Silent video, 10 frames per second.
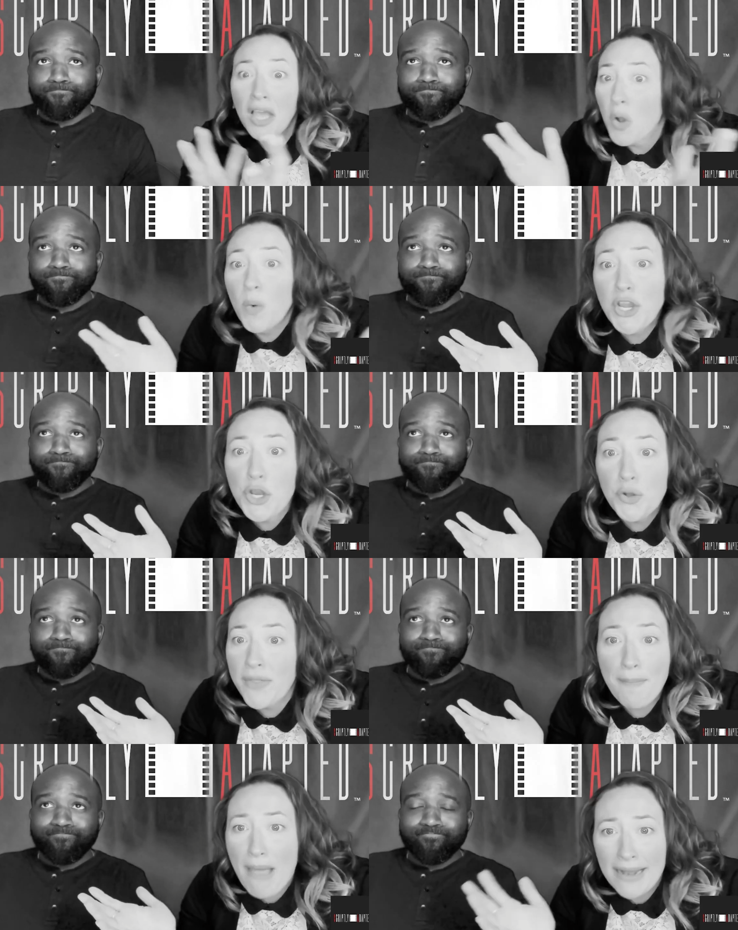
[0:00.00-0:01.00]
Speaker 1: We knew that
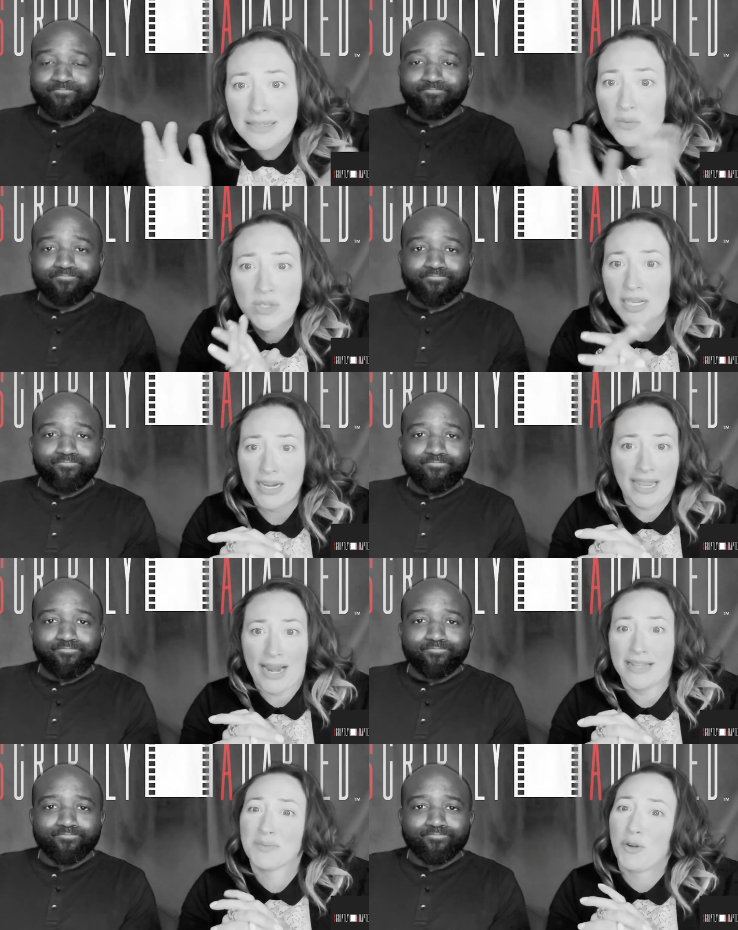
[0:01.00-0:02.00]
Matsson was going to get
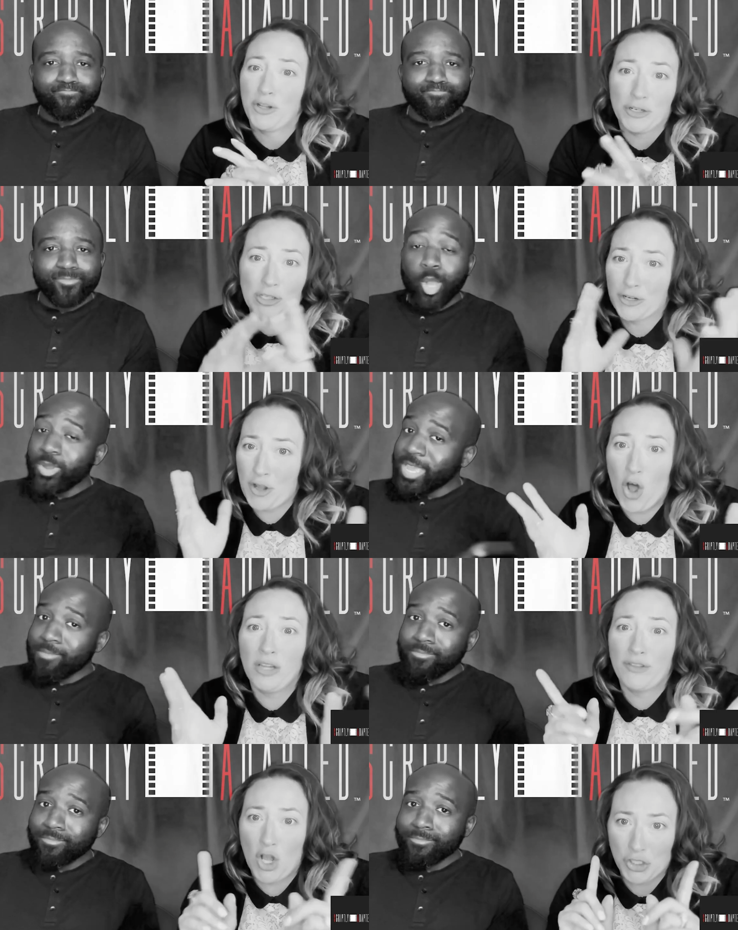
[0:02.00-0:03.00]
it. Spoiler alert. No, we didn't.
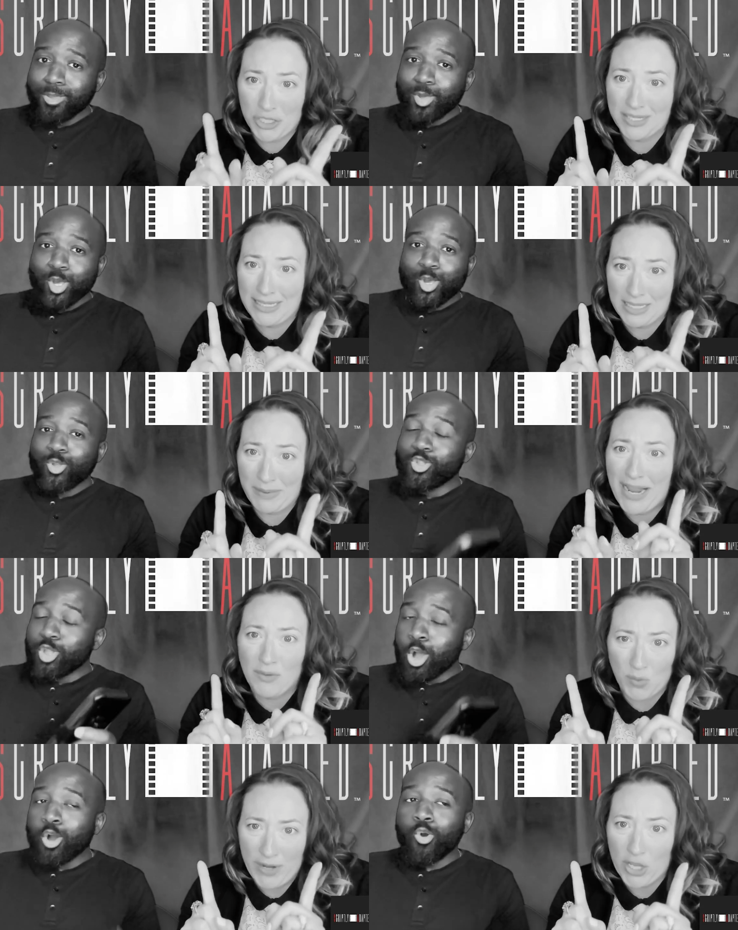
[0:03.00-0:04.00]
y'all should have seen this by now.
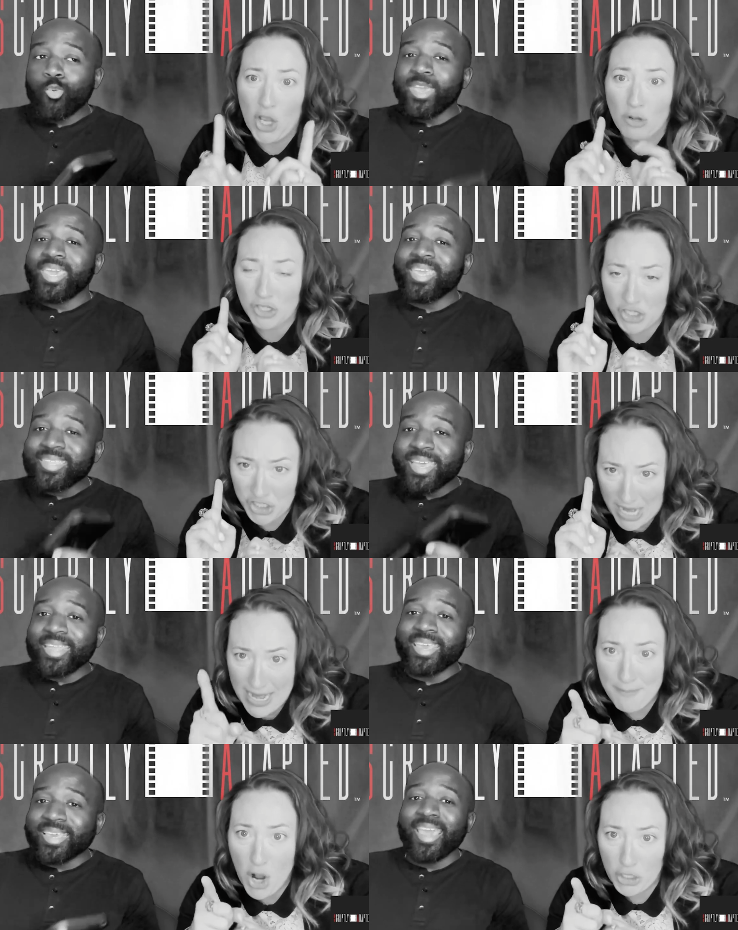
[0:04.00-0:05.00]
No, we
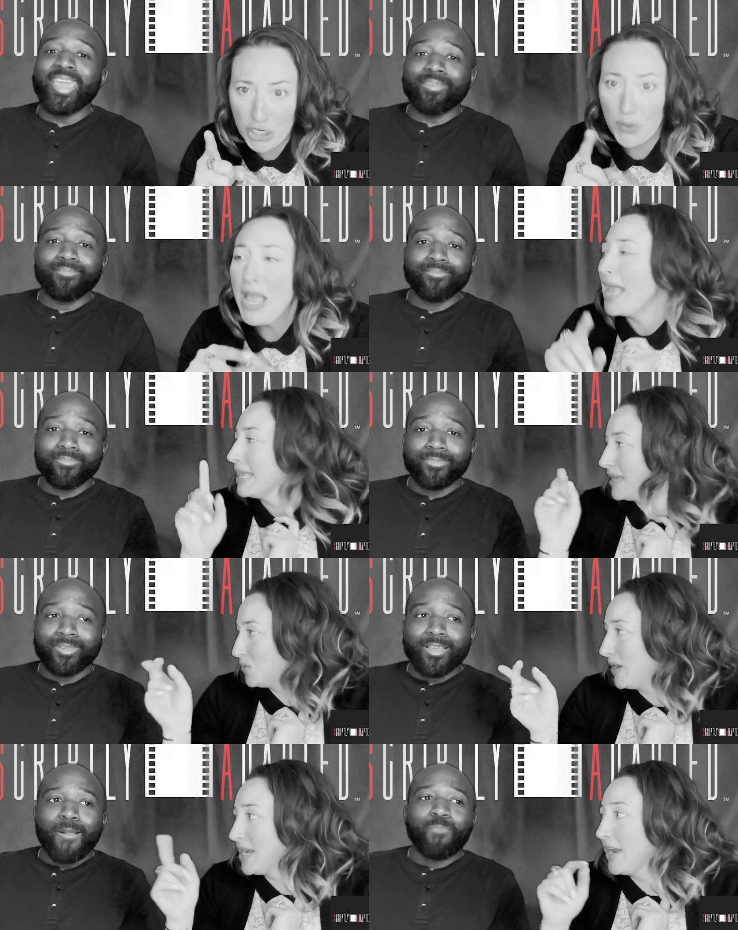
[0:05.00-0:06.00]
didn't, Kate. Yes, we
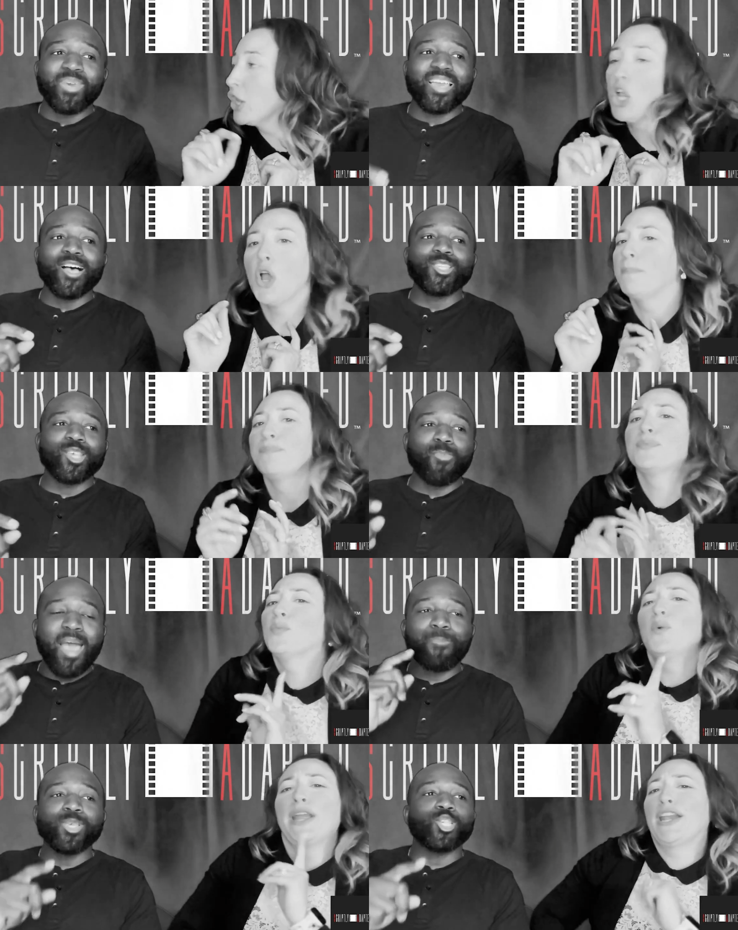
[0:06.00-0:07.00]
did.
Speaker 2: Because the
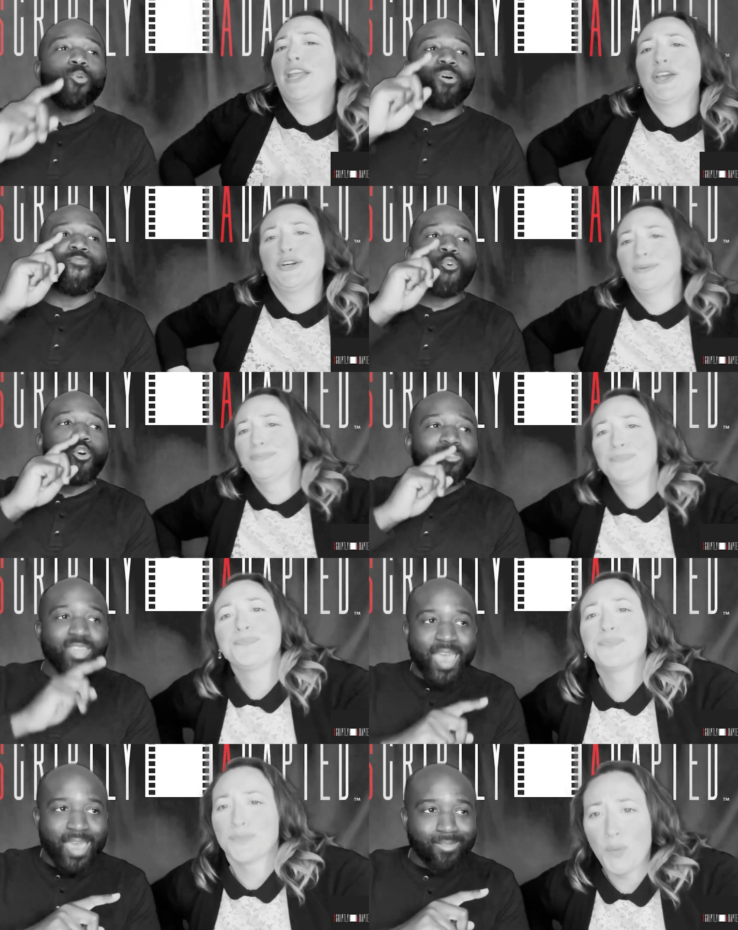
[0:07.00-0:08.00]
episode before
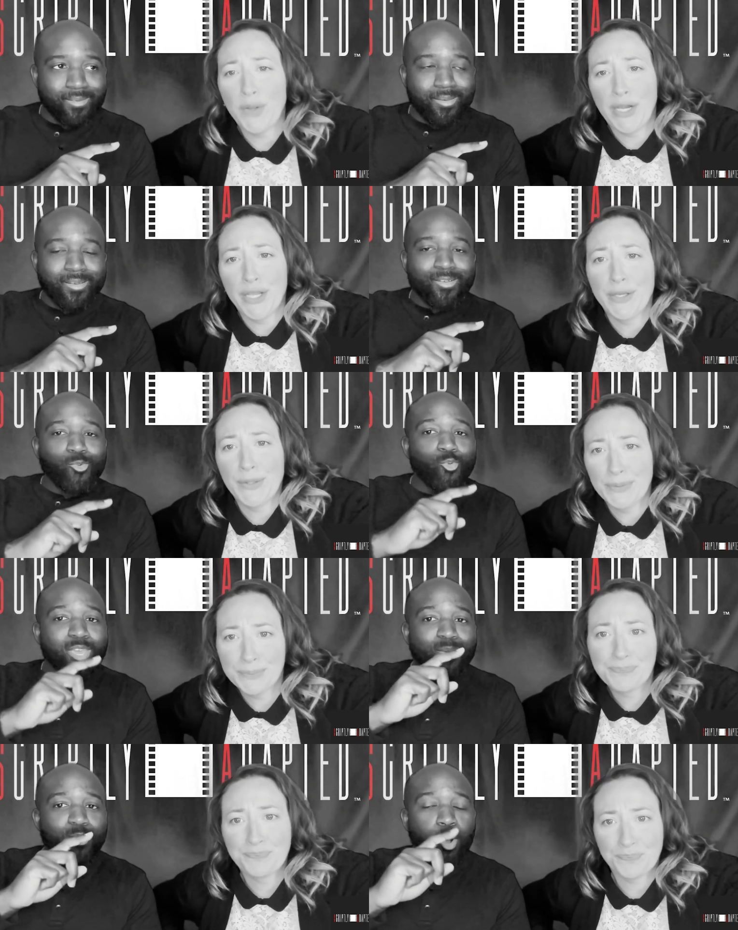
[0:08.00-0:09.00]
that. We knew.
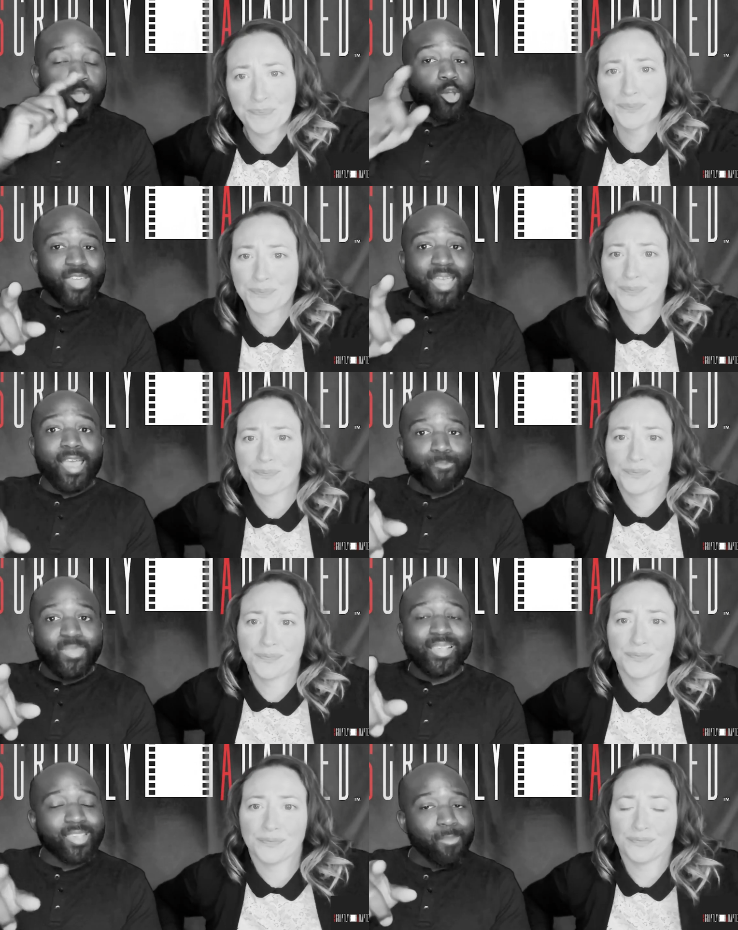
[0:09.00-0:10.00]
We, oh, no, that, that
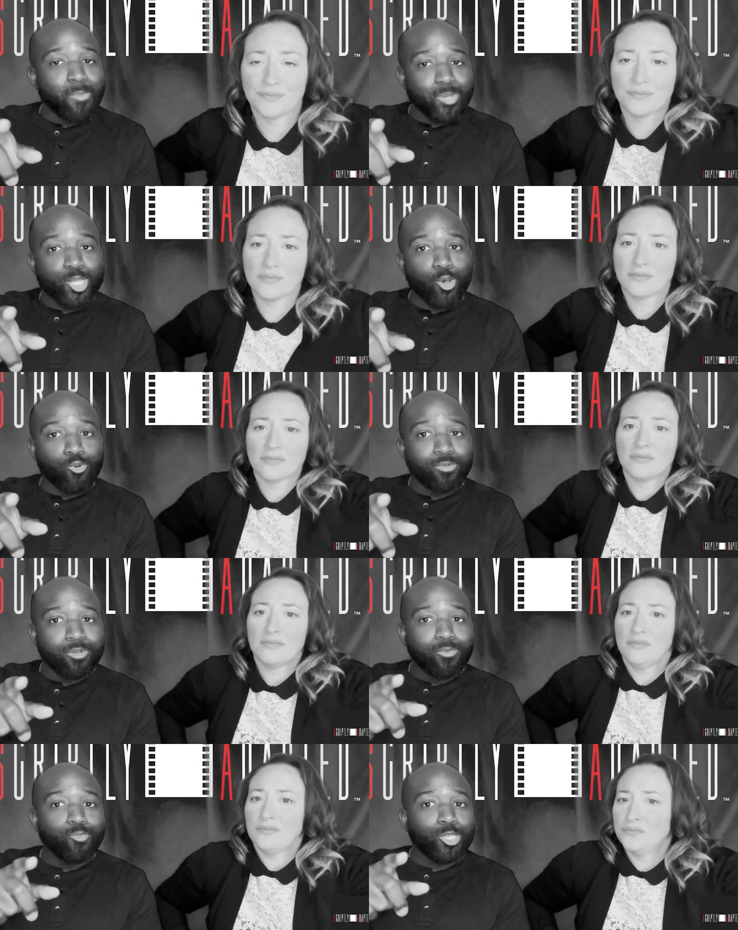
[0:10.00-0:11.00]
same episode
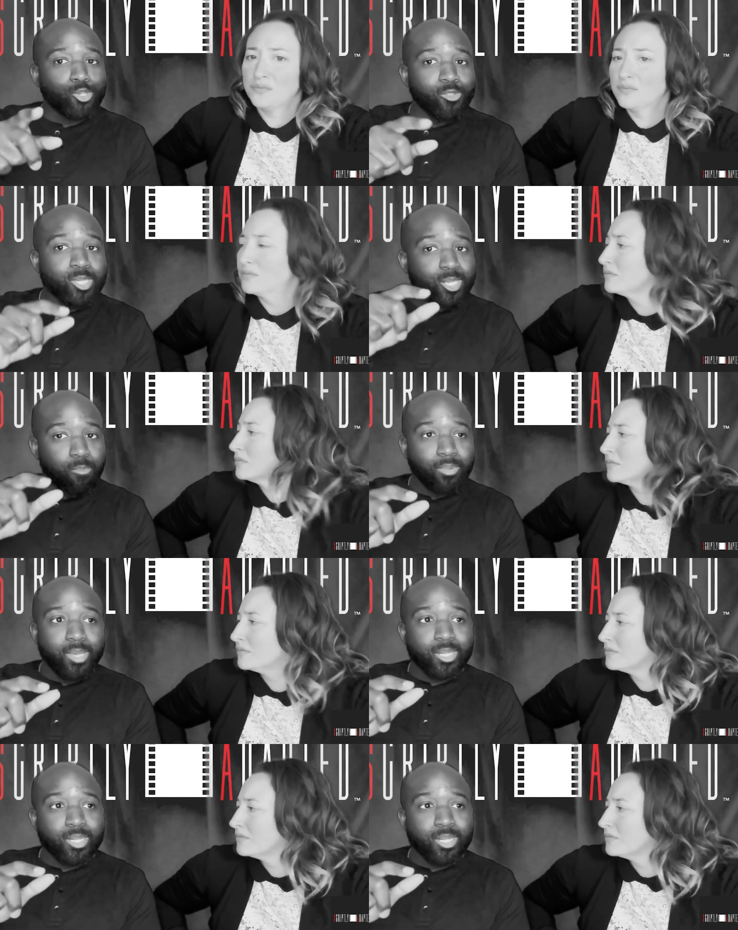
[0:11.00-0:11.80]
we saw the siblings